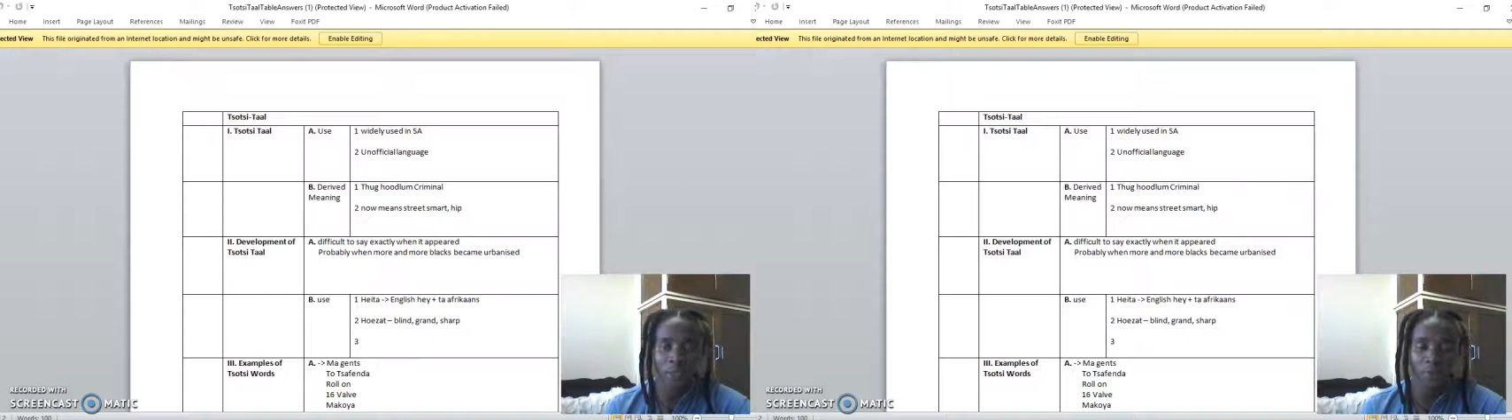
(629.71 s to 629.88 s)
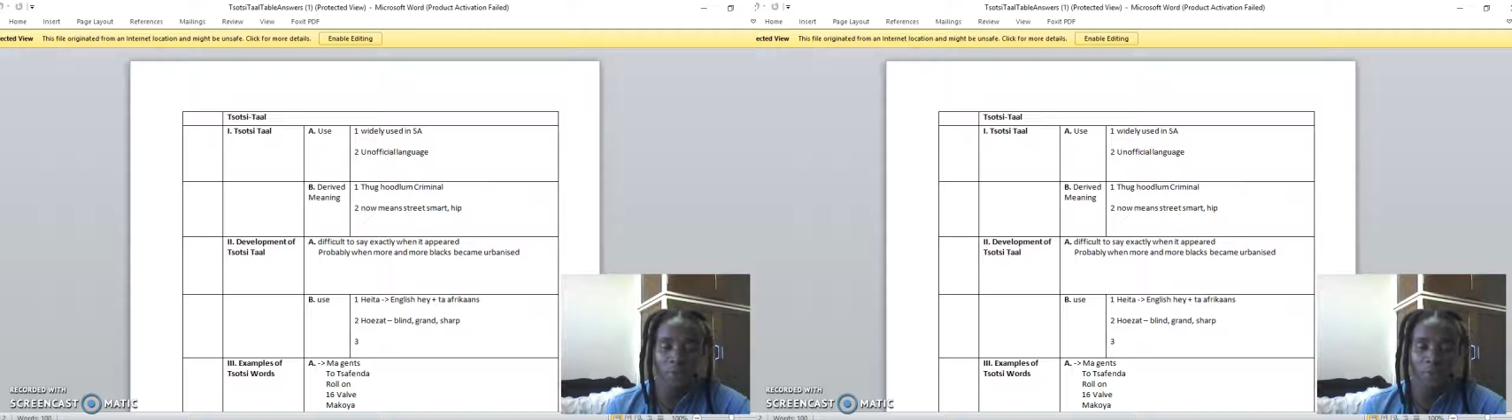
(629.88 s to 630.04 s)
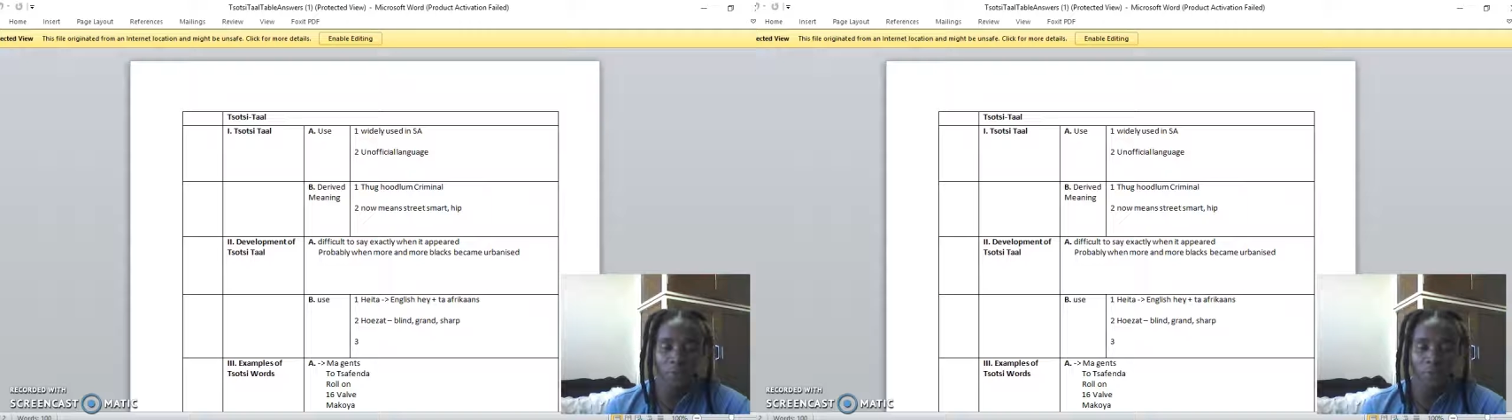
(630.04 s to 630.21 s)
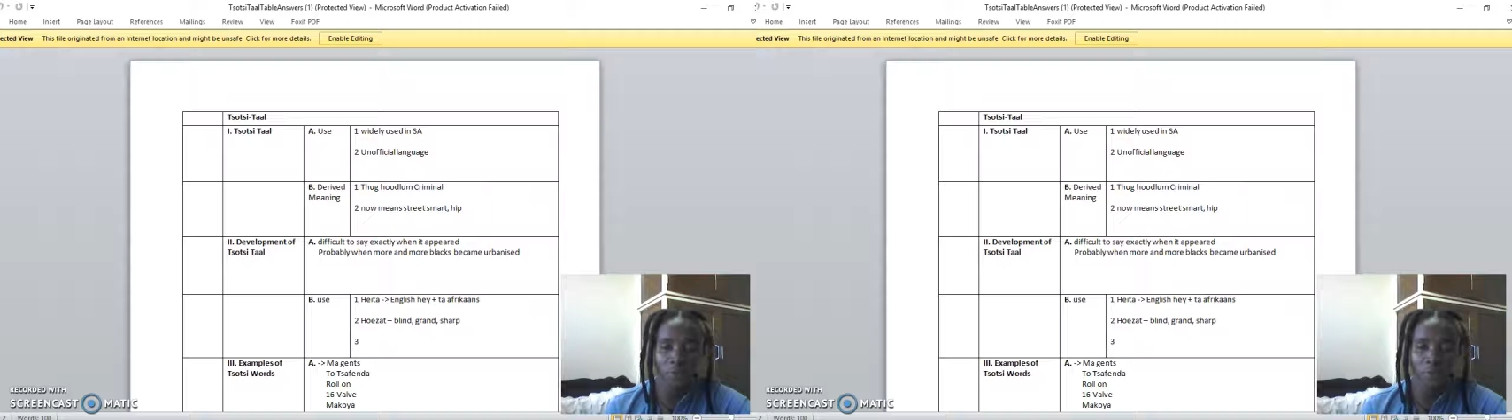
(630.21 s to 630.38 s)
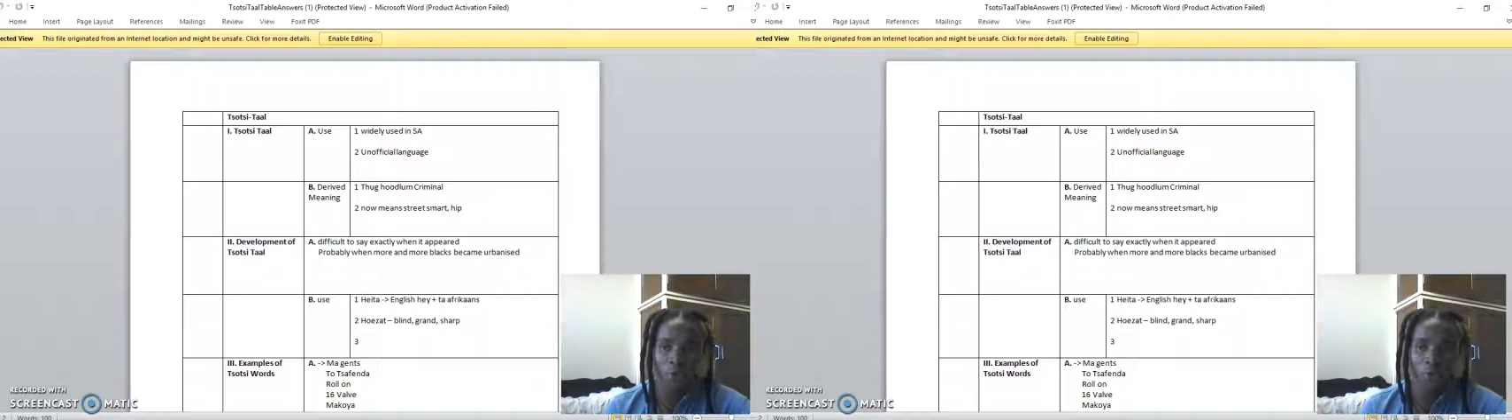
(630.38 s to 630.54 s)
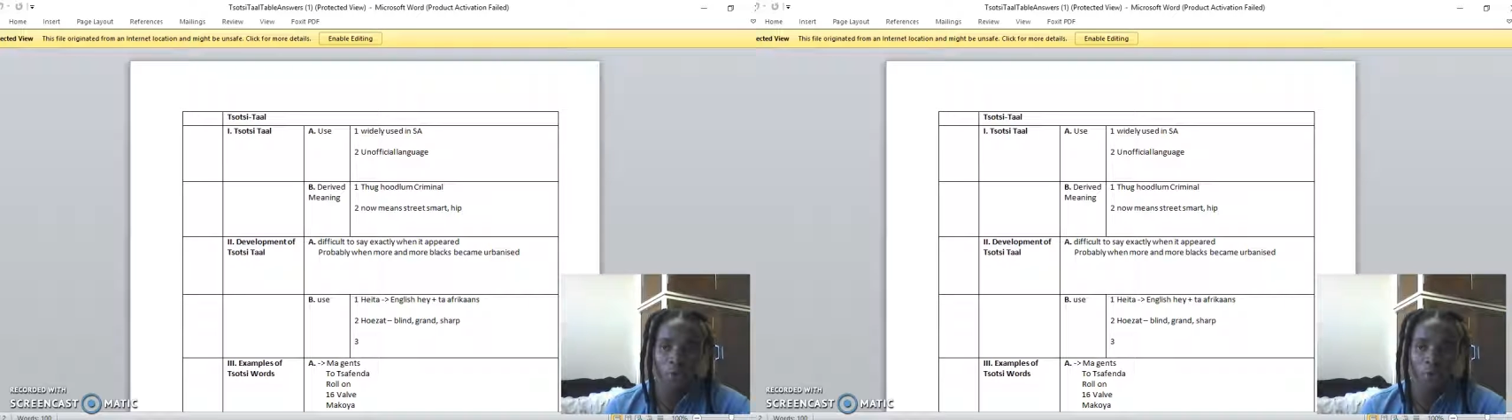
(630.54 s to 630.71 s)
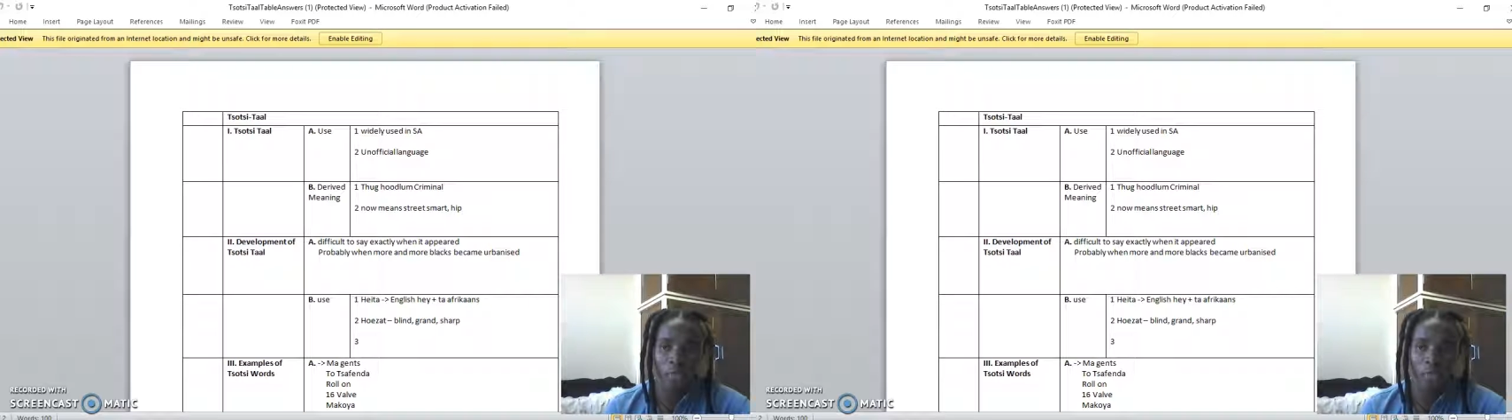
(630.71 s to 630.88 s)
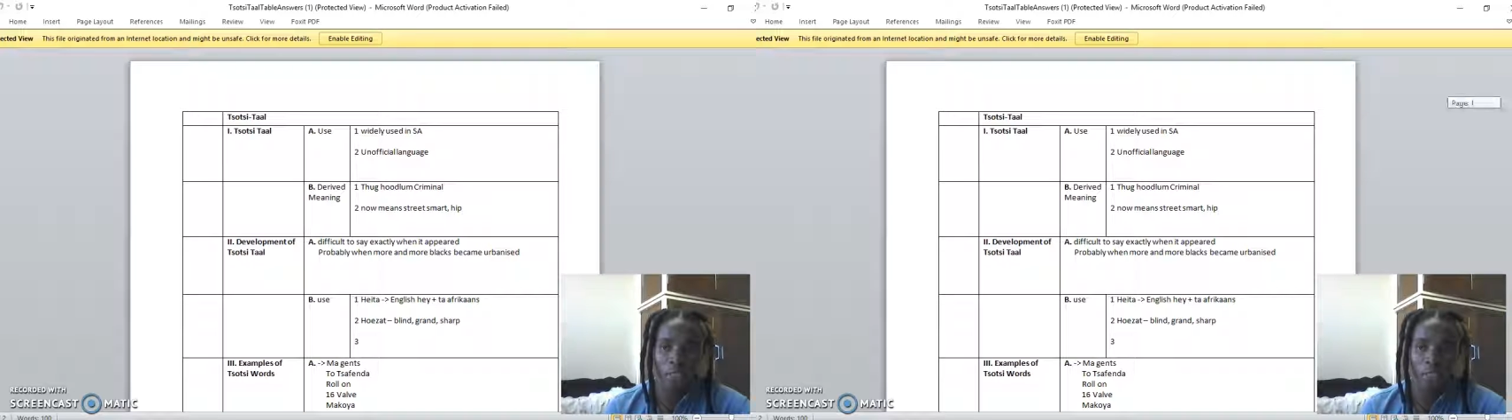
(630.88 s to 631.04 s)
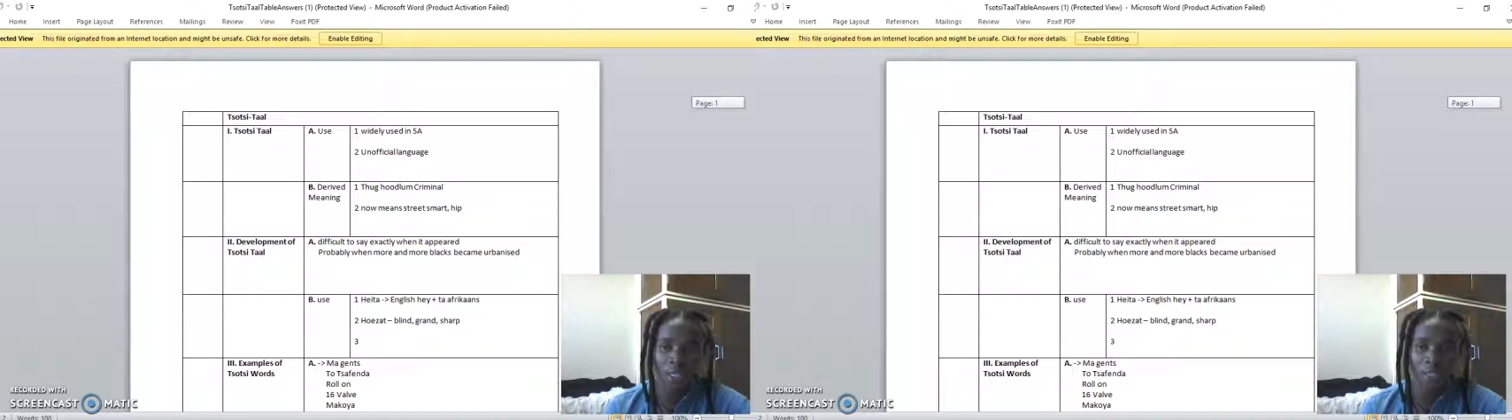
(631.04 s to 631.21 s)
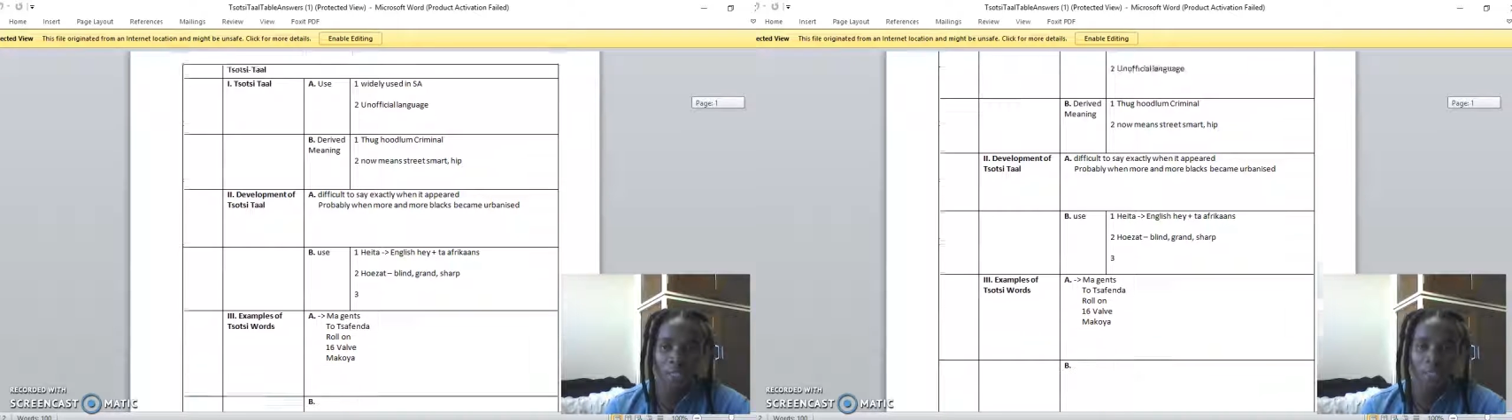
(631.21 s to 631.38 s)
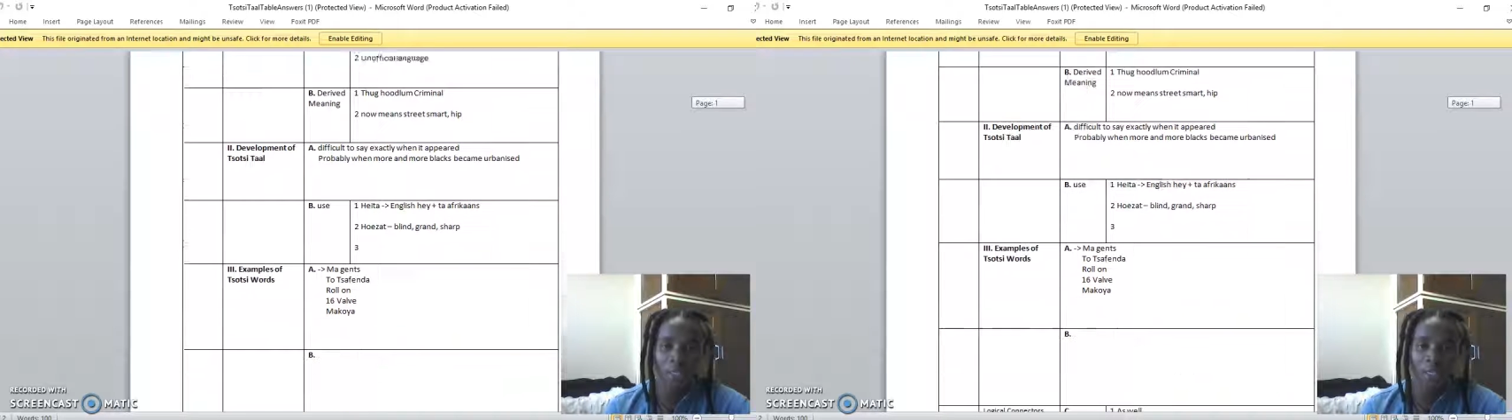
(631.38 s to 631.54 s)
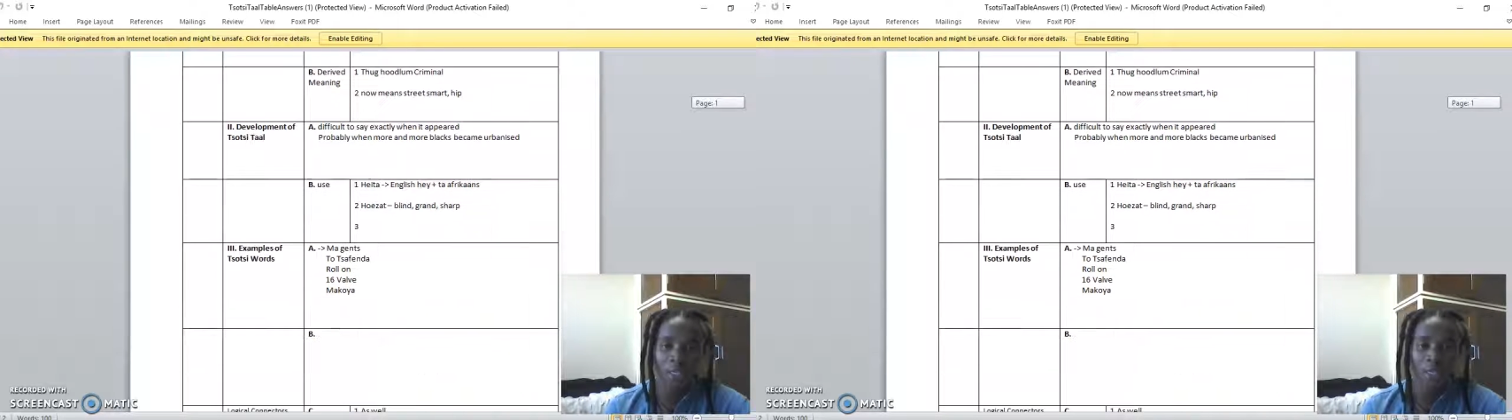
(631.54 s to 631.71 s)
effective for your
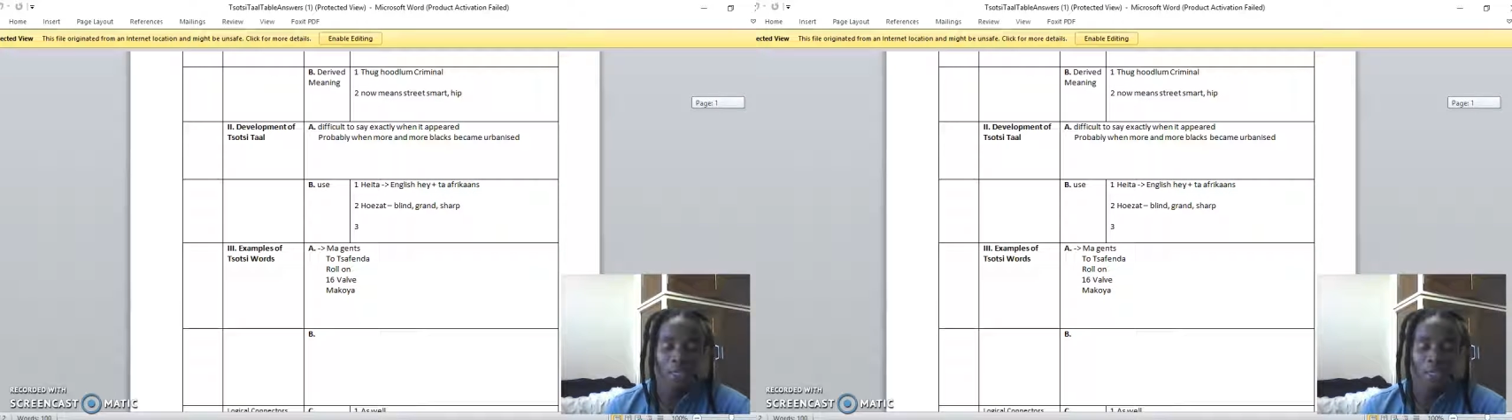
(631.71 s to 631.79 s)
understanding.